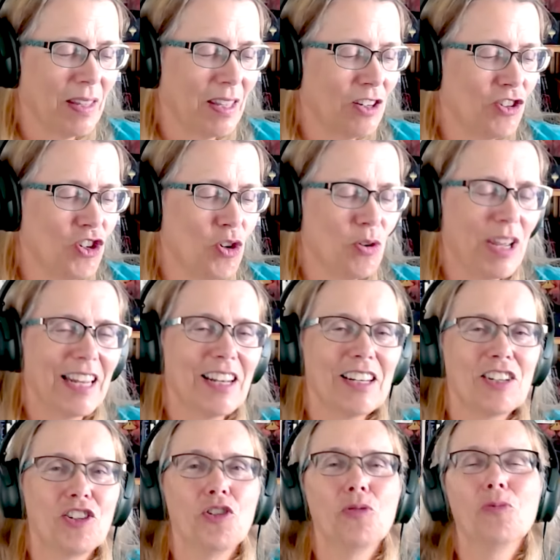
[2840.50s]
Do
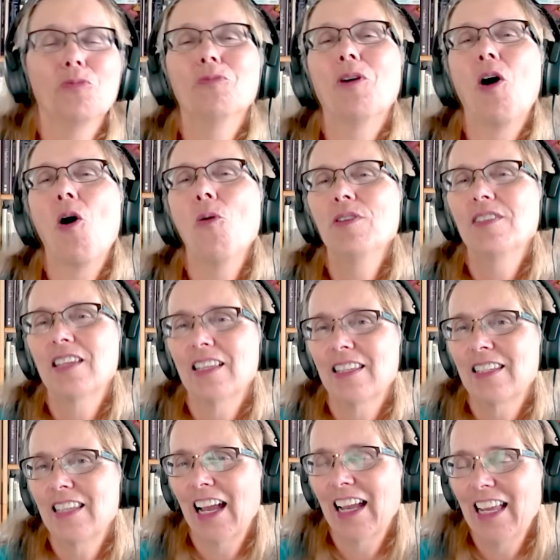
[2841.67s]
you always get
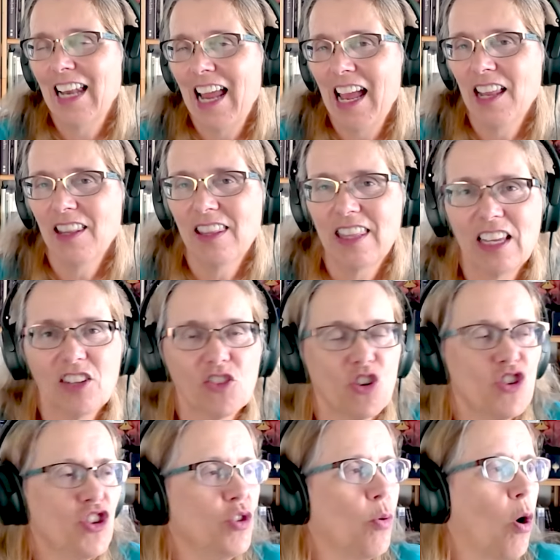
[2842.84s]
secondhand things, or
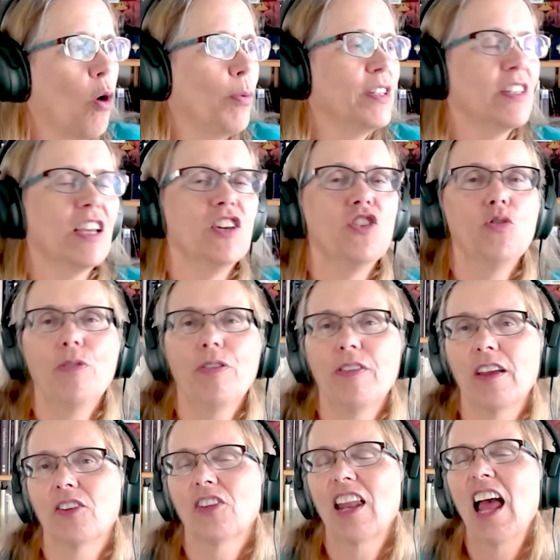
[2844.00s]
do you always get new
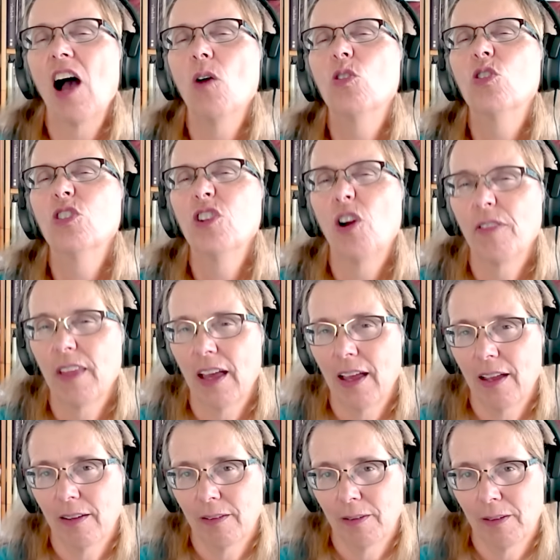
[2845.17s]
things? And how good are they?